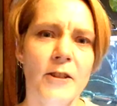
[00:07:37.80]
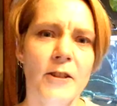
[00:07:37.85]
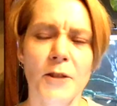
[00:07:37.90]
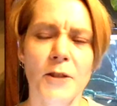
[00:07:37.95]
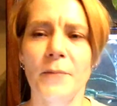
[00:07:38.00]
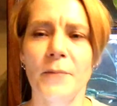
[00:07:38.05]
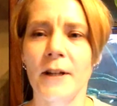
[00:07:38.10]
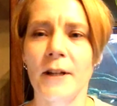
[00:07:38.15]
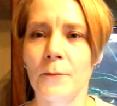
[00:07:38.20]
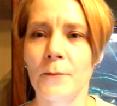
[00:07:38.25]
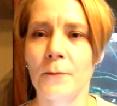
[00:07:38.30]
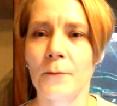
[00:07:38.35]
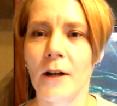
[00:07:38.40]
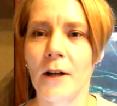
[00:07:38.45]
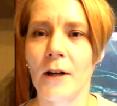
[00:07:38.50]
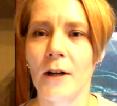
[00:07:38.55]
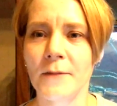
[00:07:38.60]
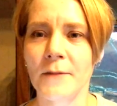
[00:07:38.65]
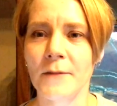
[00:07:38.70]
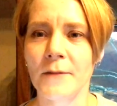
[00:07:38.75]
a bare bottom
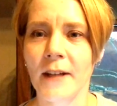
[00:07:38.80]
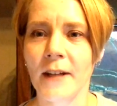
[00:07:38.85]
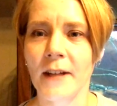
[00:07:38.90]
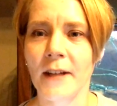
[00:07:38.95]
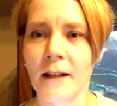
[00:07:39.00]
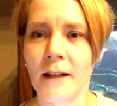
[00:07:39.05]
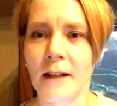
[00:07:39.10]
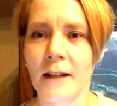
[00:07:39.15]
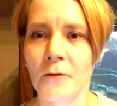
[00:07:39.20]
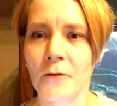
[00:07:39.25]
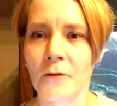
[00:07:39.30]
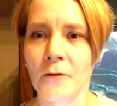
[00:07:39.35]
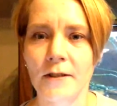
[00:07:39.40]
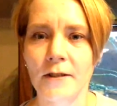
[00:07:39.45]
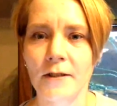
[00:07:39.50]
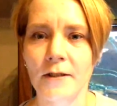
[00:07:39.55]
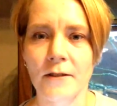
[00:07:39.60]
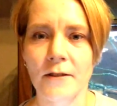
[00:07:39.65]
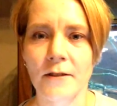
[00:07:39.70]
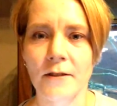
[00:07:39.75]
tank now. We just
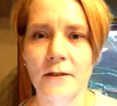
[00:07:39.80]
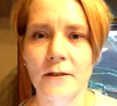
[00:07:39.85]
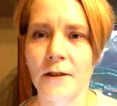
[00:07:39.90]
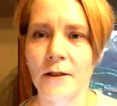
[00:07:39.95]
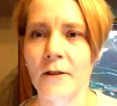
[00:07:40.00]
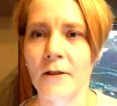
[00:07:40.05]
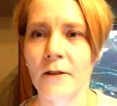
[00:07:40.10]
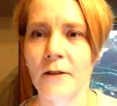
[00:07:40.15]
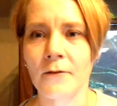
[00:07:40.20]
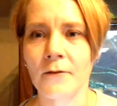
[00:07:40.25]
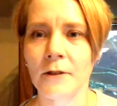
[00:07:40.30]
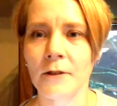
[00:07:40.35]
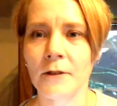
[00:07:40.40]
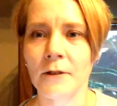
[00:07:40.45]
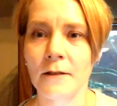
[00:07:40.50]
took the gravel and